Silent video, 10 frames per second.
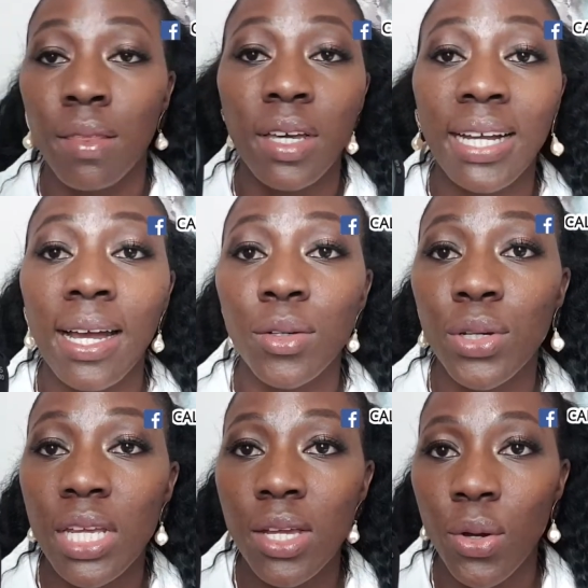the
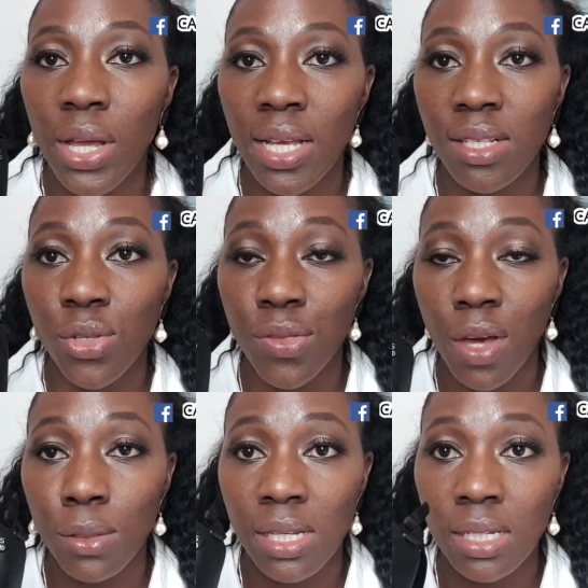Canon EOS
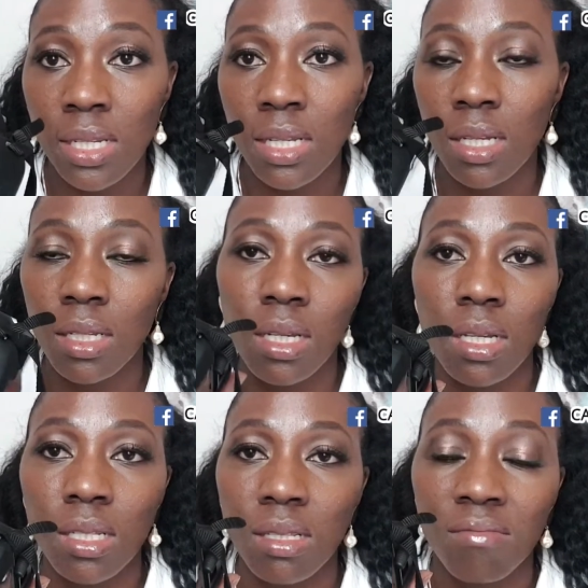2000D. It
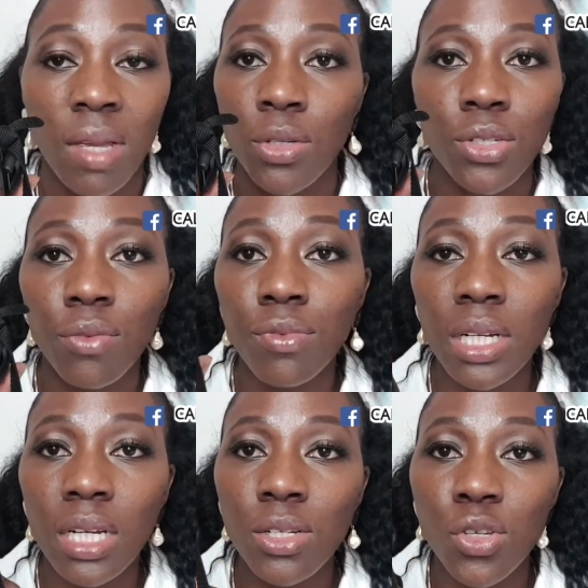is, you don't
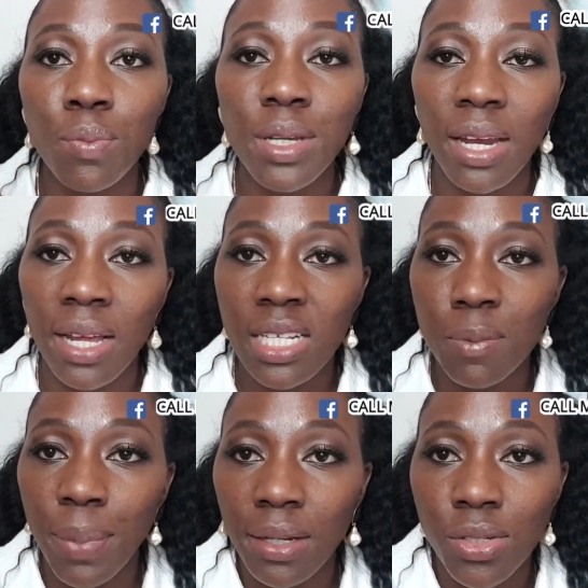really need to be an
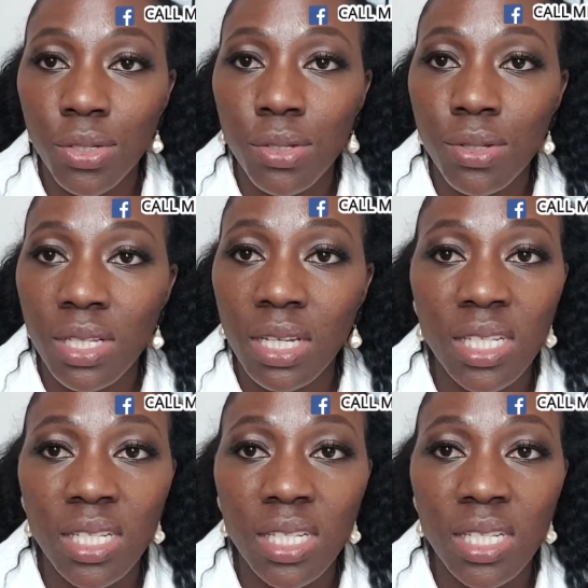expert to use it.